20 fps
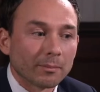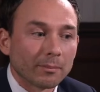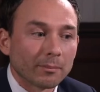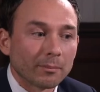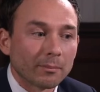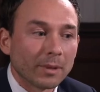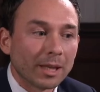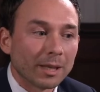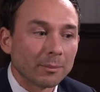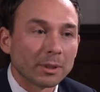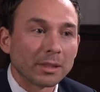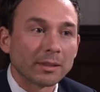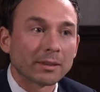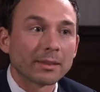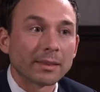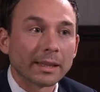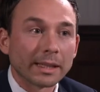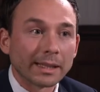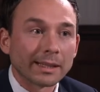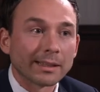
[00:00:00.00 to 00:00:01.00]
maybe
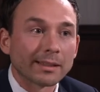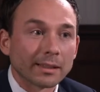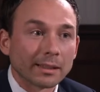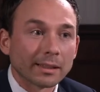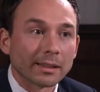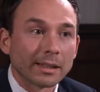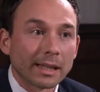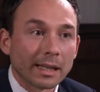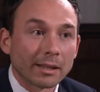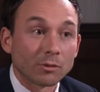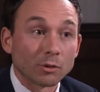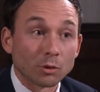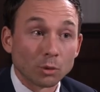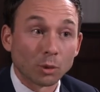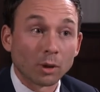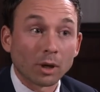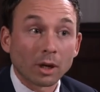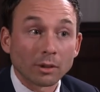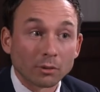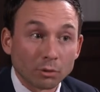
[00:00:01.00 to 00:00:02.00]
think that
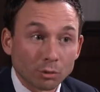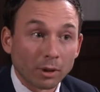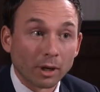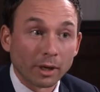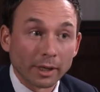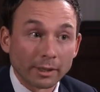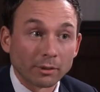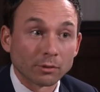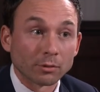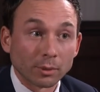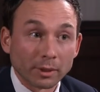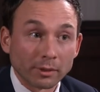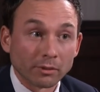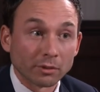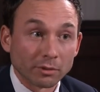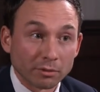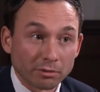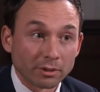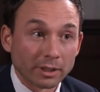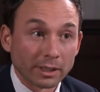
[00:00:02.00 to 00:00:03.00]
you are trying to
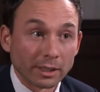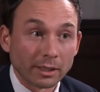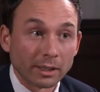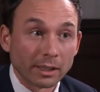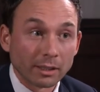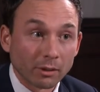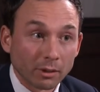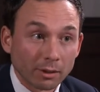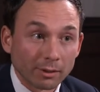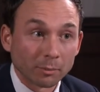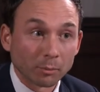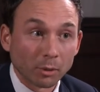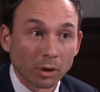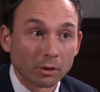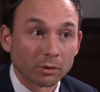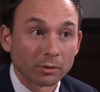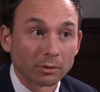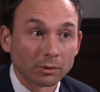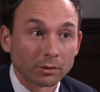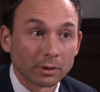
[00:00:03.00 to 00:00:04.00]
intervene in our
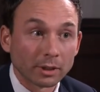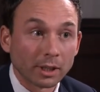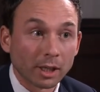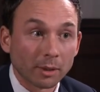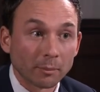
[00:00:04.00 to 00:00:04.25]
democracy?